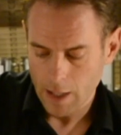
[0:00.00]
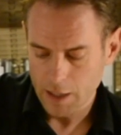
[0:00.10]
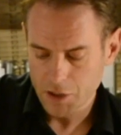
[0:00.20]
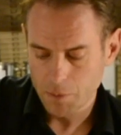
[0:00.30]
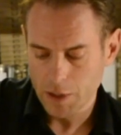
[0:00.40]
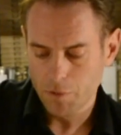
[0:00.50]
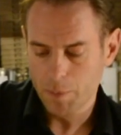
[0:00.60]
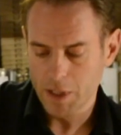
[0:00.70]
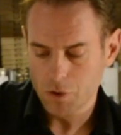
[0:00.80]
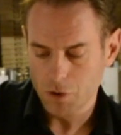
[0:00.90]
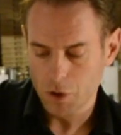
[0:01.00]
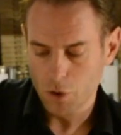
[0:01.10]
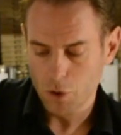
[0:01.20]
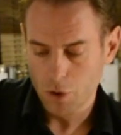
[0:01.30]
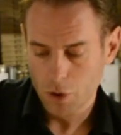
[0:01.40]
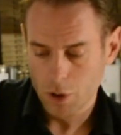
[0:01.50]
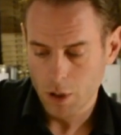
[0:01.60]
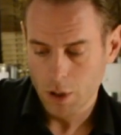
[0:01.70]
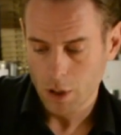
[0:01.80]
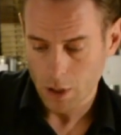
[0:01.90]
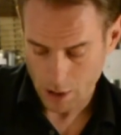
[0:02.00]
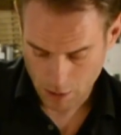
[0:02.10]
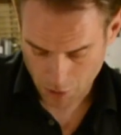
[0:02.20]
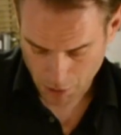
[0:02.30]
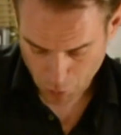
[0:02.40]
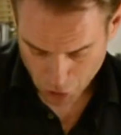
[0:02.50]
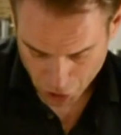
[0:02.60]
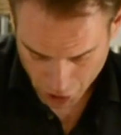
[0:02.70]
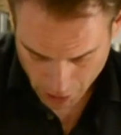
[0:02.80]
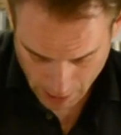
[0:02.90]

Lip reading: A little bit of paint on your brush,